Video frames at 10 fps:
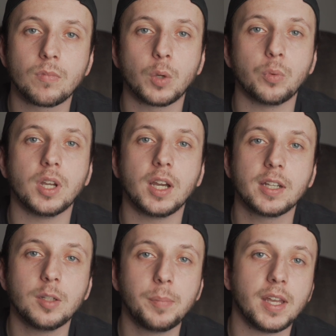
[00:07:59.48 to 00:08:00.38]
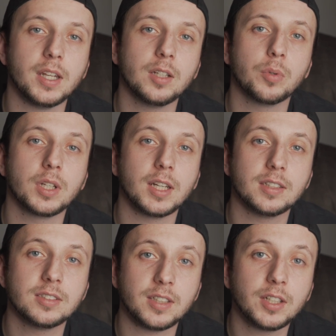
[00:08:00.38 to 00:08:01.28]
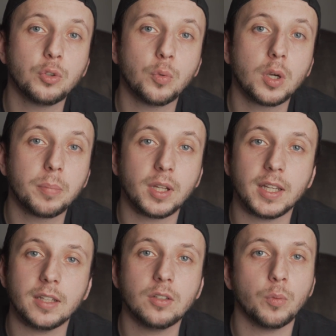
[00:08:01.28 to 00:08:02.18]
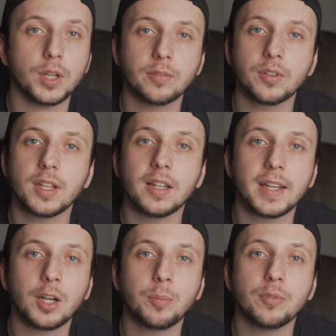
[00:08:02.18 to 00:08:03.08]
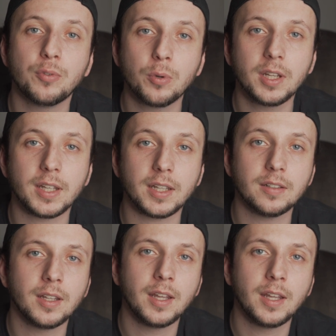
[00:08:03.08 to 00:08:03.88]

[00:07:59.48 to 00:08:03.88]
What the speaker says: We're not going to panic. We're going to stick to our plan, whatever they laid out beforehand,